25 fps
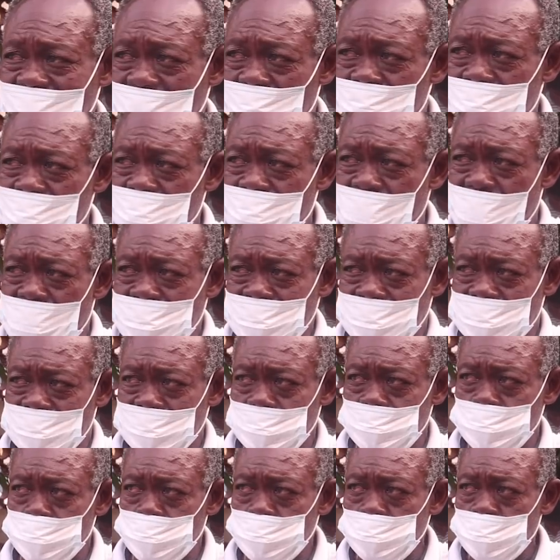7 years.
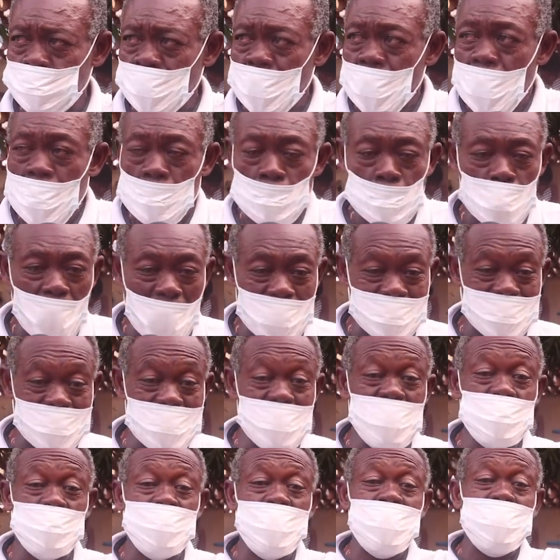But
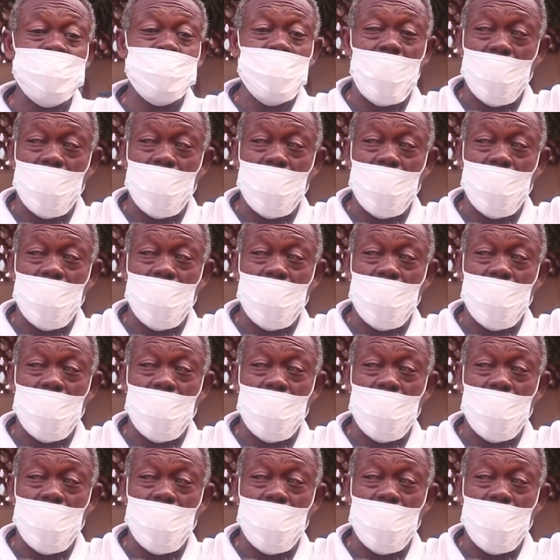if he is